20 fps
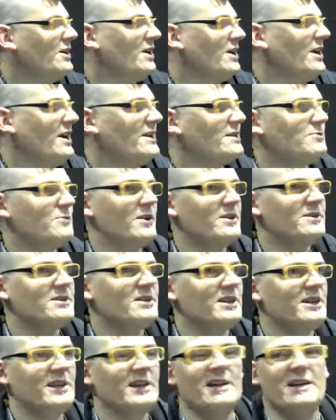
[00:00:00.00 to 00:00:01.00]
it's
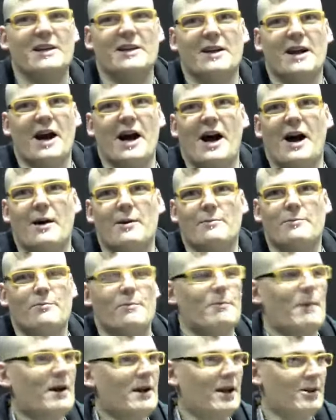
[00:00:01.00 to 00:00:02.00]
basically
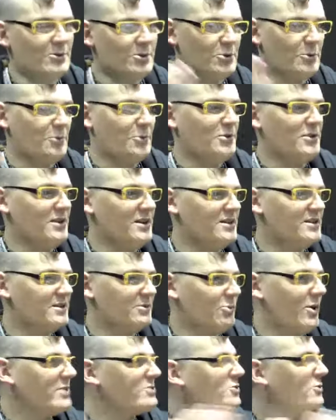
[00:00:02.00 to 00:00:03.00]
allows you to put these
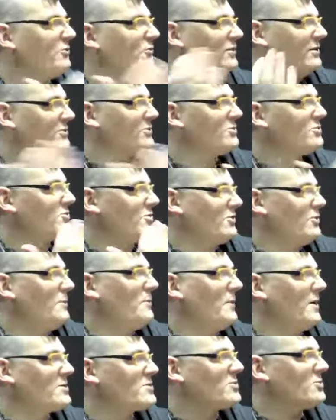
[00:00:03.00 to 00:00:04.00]
retro filters on your
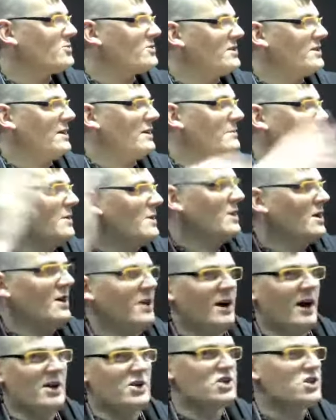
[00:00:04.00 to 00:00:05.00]
pictures and
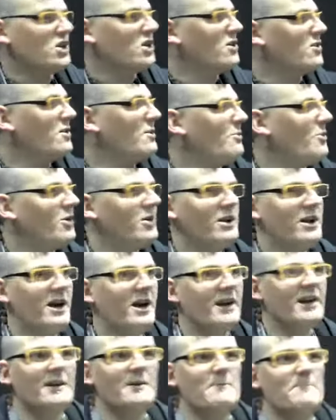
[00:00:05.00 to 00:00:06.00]
then share them
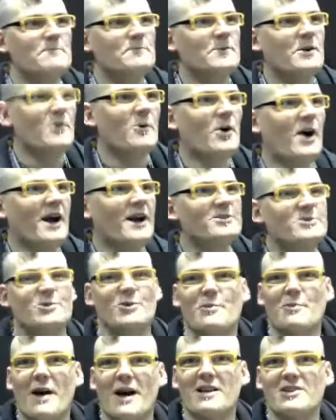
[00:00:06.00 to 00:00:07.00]
online. Right. So
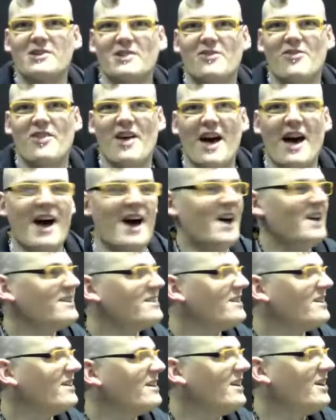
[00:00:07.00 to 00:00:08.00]
imagine
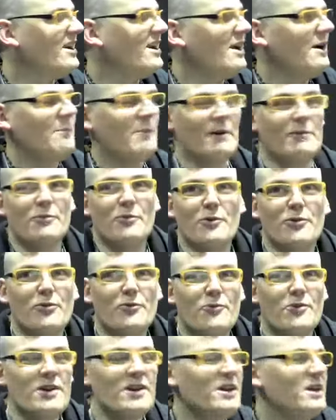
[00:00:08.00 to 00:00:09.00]
that, but for
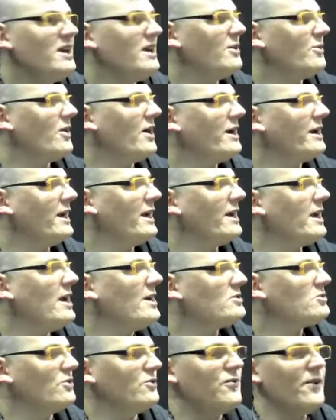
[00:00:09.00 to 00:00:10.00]
3D, right? Like,
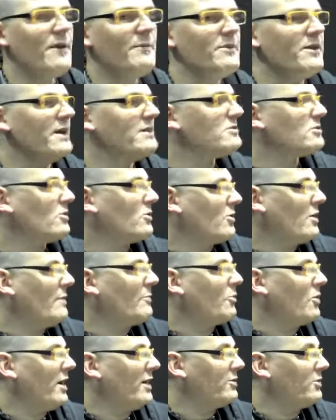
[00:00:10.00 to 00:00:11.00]
so if I'm an
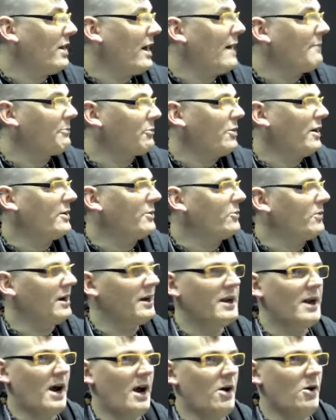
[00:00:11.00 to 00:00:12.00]
Instagram app writer
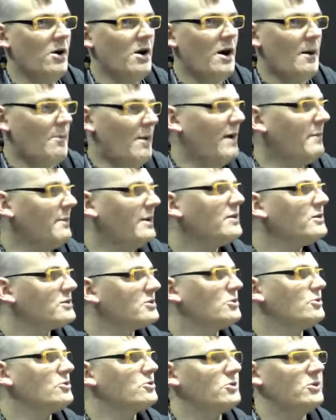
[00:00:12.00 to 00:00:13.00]
right now, my
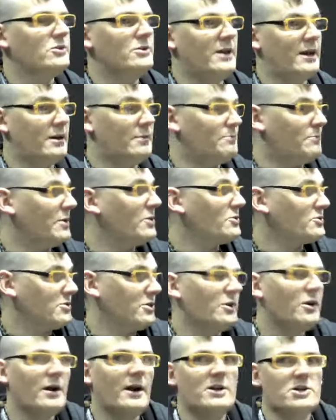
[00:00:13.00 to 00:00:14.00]
biggest concern, like, because
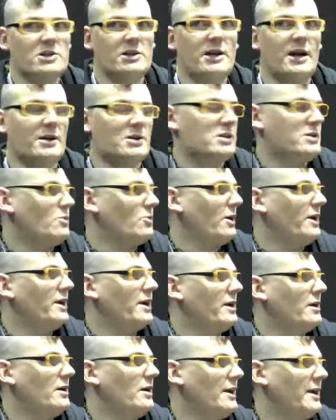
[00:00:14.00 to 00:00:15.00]
they're actually writing
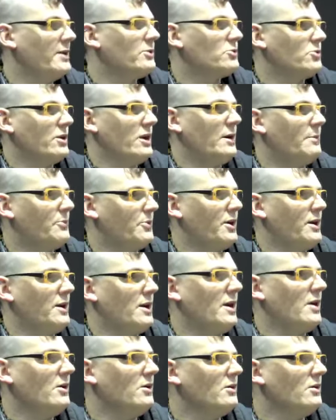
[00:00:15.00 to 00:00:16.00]
an Android app right now,